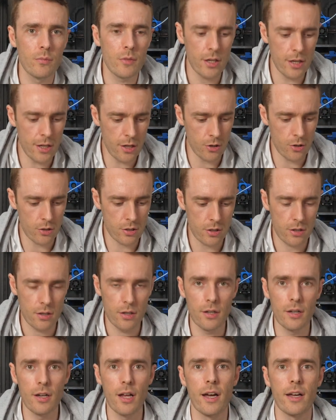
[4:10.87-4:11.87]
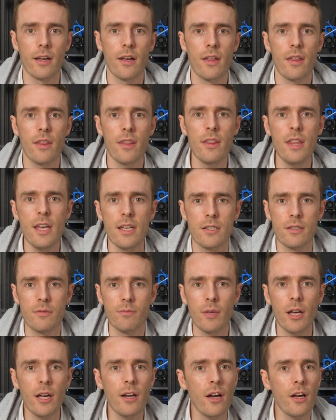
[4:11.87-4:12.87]
It looks like this,
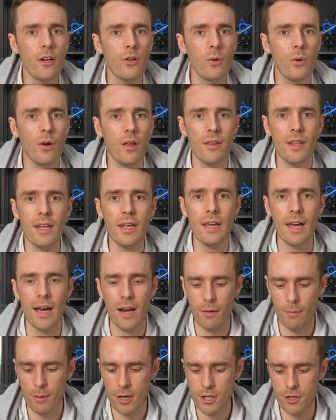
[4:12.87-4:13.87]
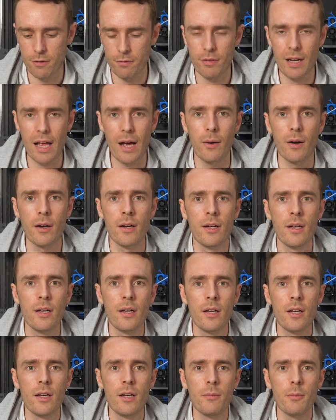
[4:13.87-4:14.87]
and I call it the calibration flower
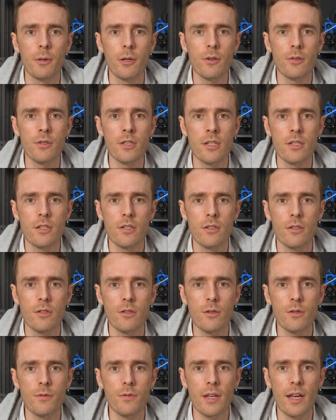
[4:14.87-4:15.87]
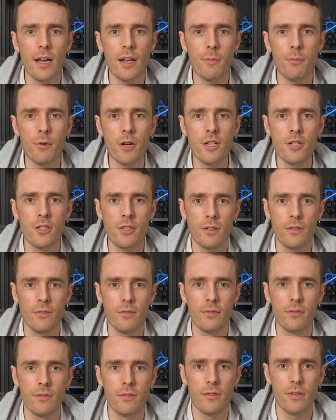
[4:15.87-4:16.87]
because it's used for calibration,
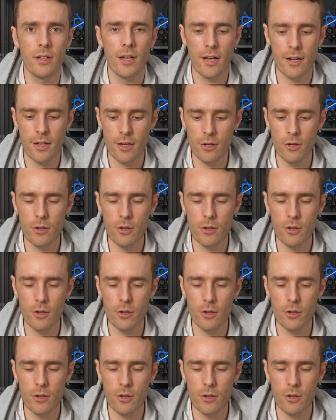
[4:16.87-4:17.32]
and it